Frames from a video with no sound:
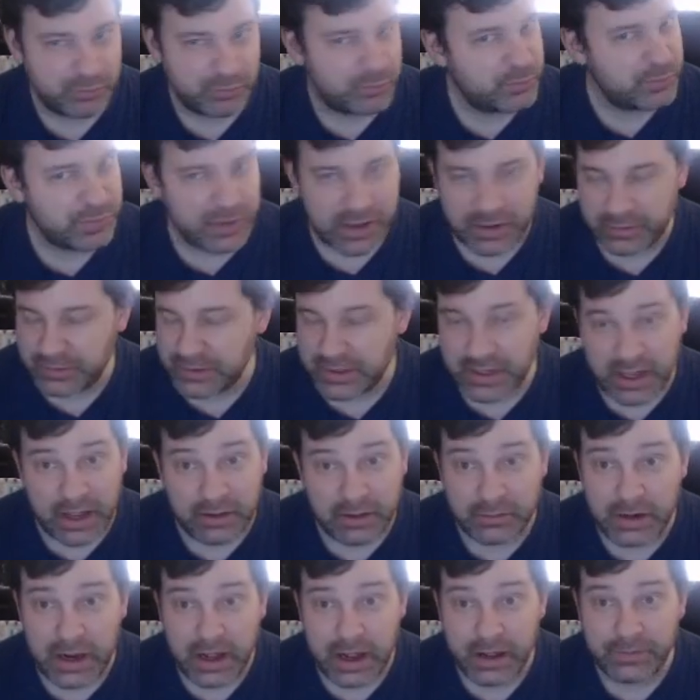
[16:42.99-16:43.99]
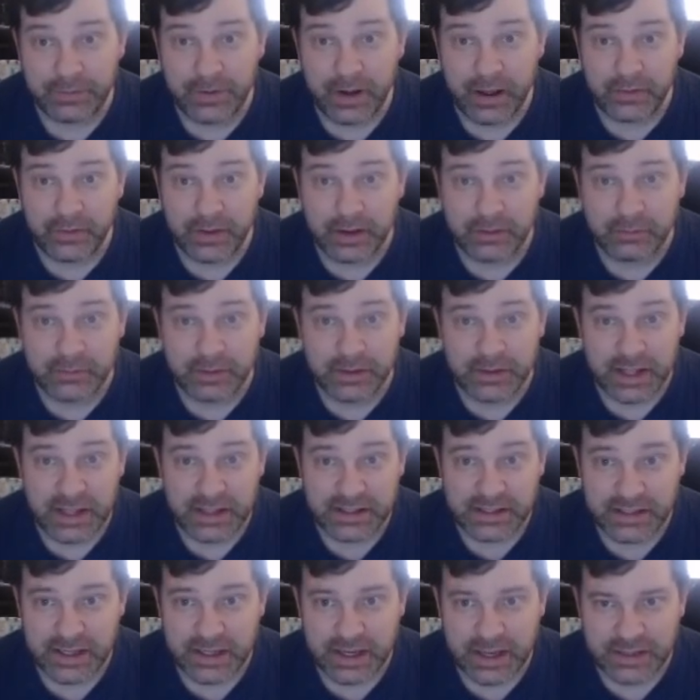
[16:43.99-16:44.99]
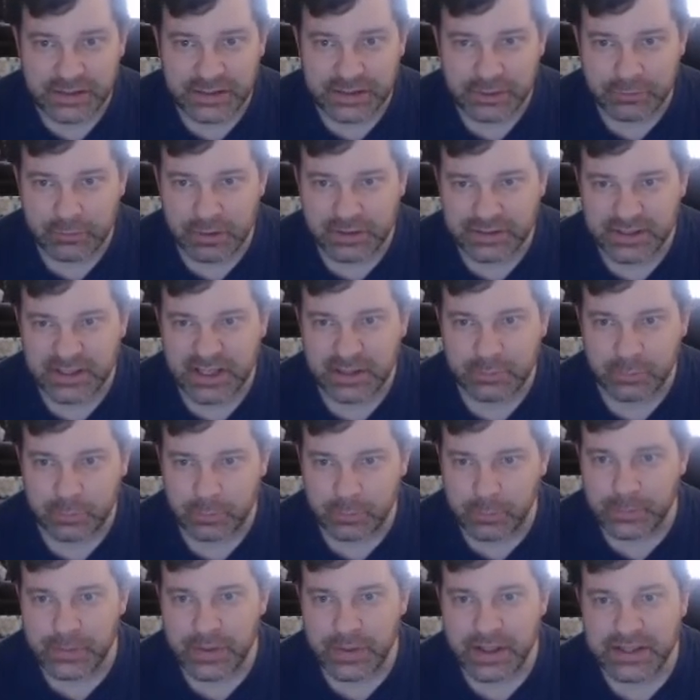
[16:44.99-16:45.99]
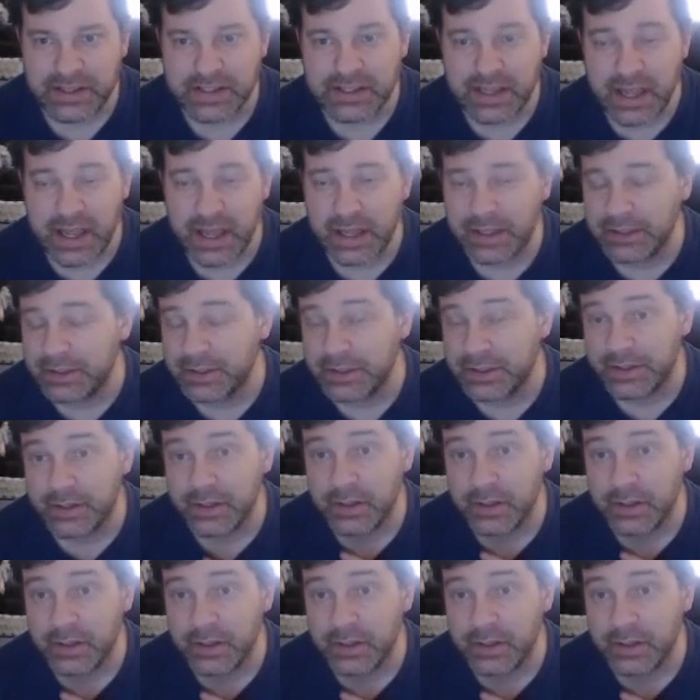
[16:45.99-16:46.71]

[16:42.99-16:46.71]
high five anyone that I sit across the table with this. And